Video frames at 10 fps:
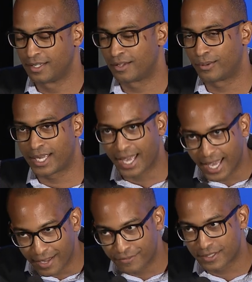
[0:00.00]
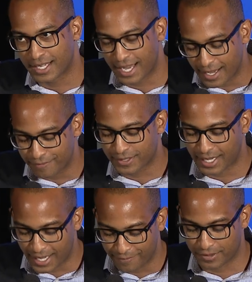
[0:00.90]
We have
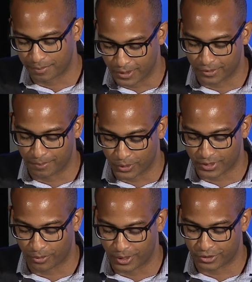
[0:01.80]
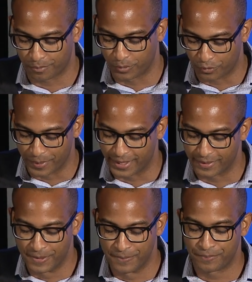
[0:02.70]
to build a multiracial movement
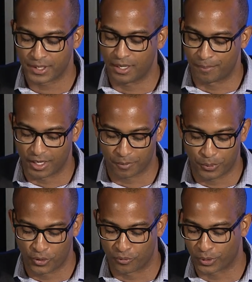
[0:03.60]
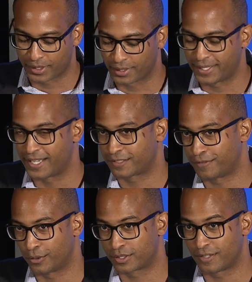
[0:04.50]
among poor and working class
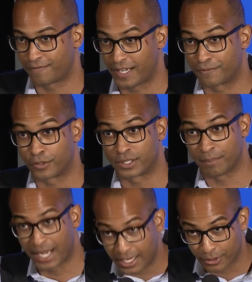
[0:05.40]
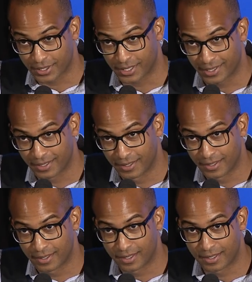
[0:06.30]
folks to fight for democracy,
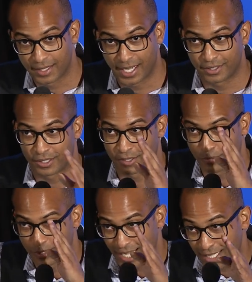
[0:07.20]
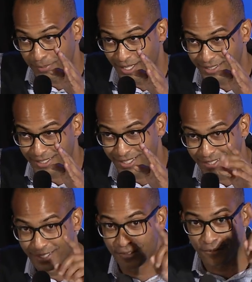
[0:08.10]
not just for tax policy,
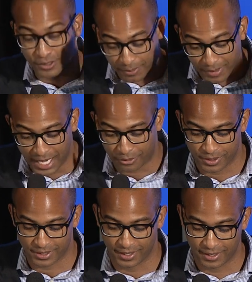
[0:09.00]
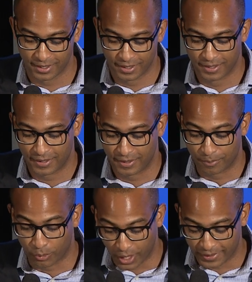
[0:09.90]
for democracy,
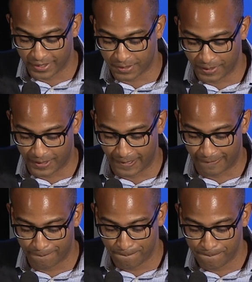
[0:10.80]
broadly speaking.